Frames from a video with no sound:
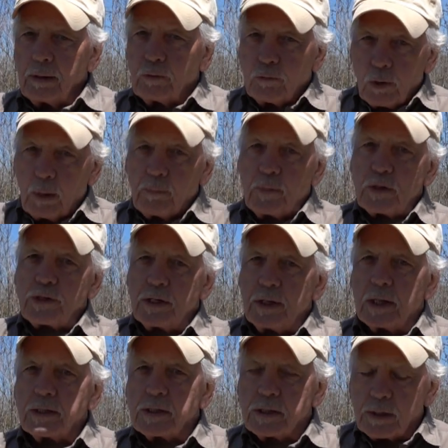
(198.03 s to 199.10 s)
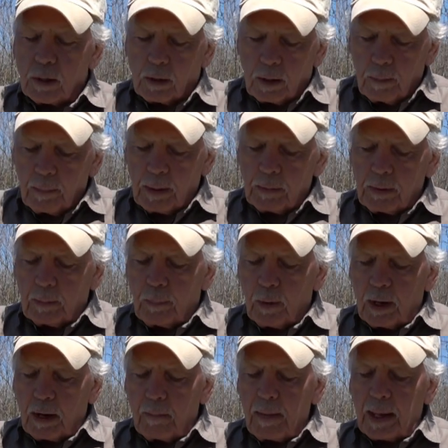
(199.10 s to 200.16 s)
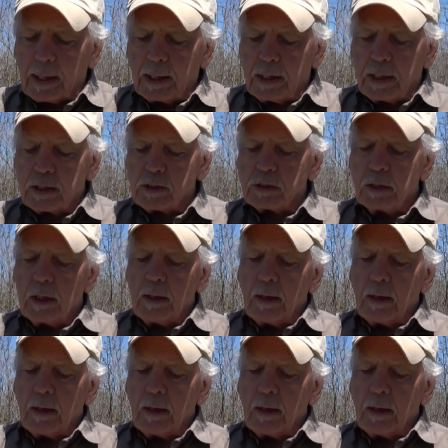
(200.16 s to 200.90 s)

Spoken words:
trout fishing necessarily. But the point I'm making is